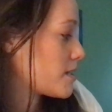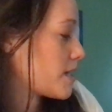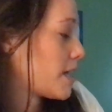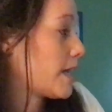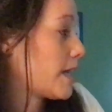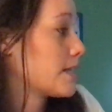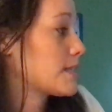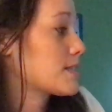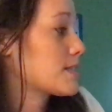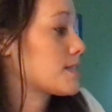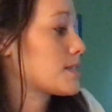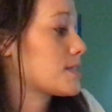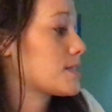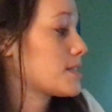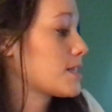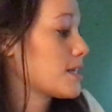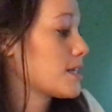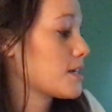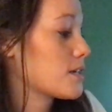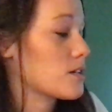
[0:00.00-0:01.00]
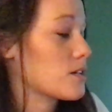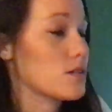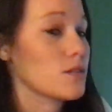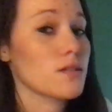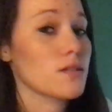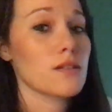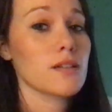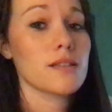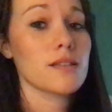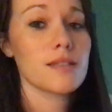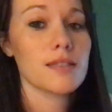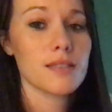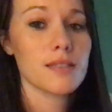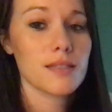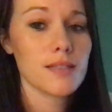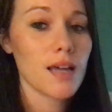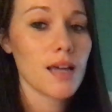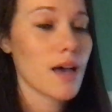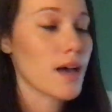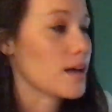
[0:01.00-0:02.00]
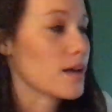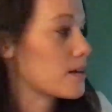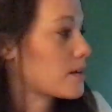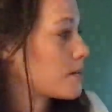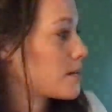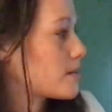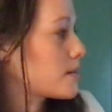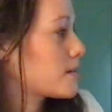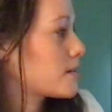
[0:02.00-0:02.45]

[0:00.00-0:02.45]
It's still stuck.